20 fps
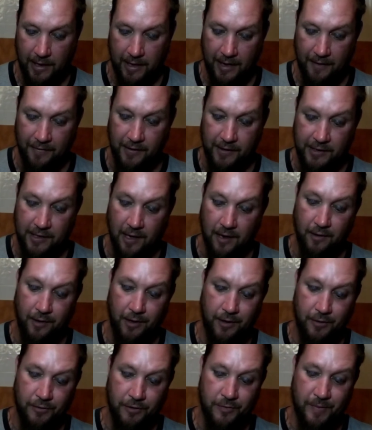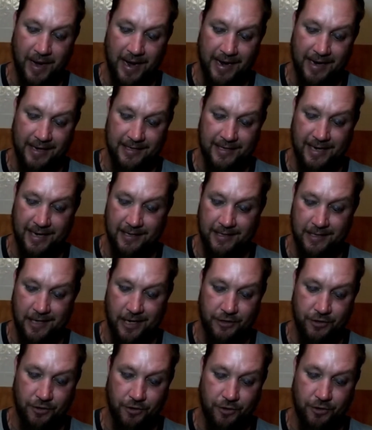in the tongue used by his
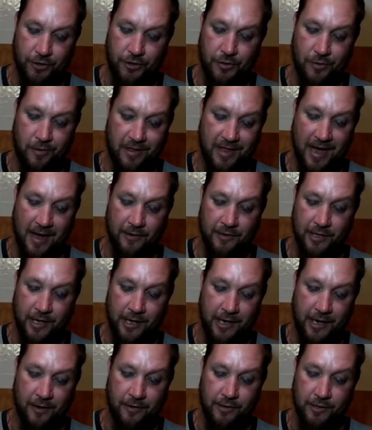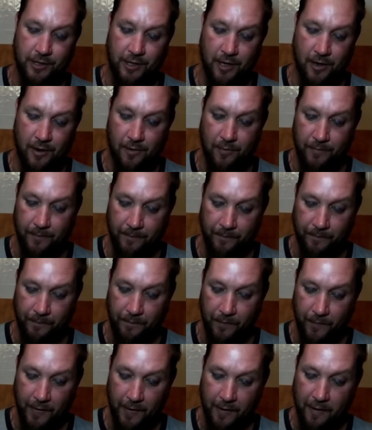ancestors 2,000 years ago,
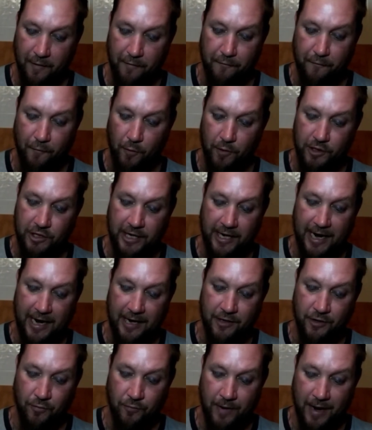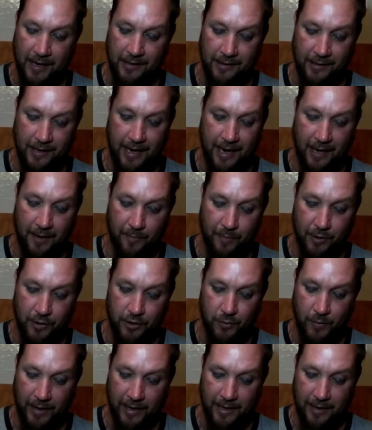forging a direct link
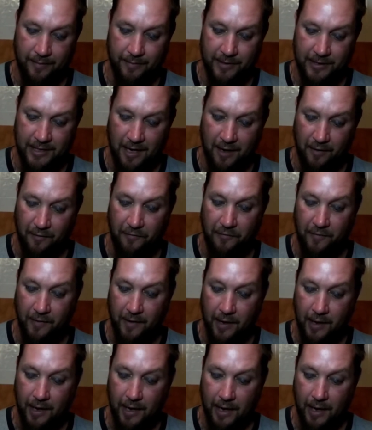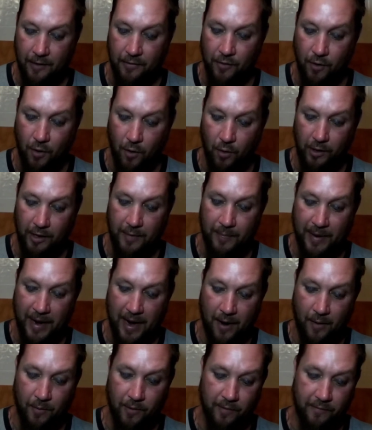between himself and the holy
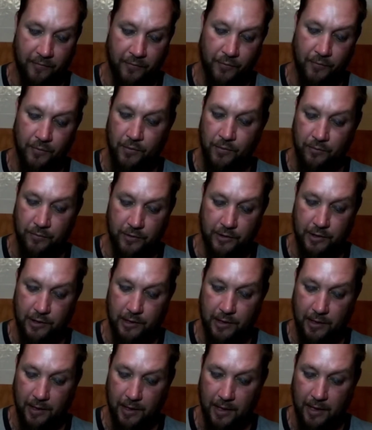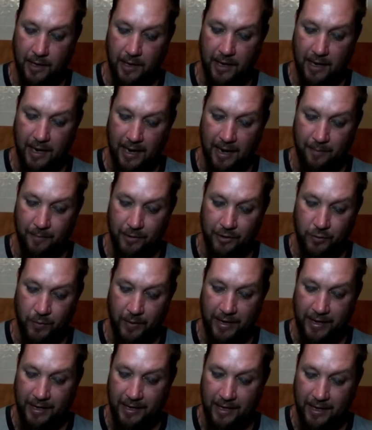power of the runes, and
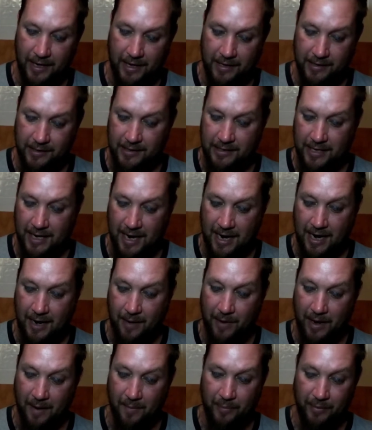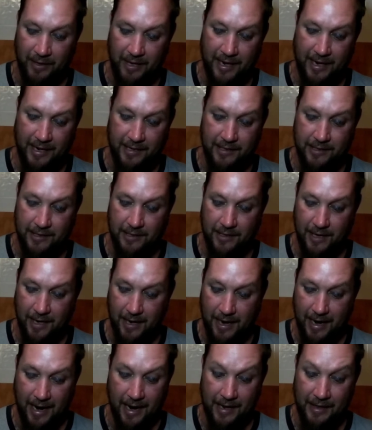between his time and place
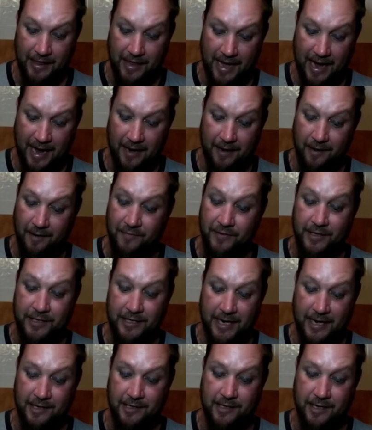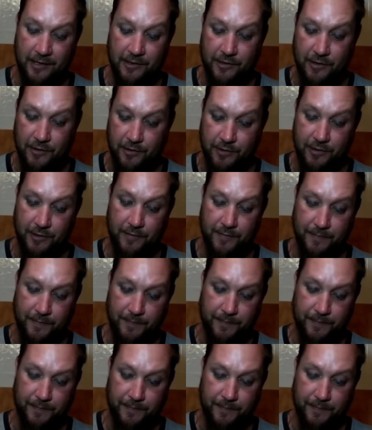and that of his ancestors.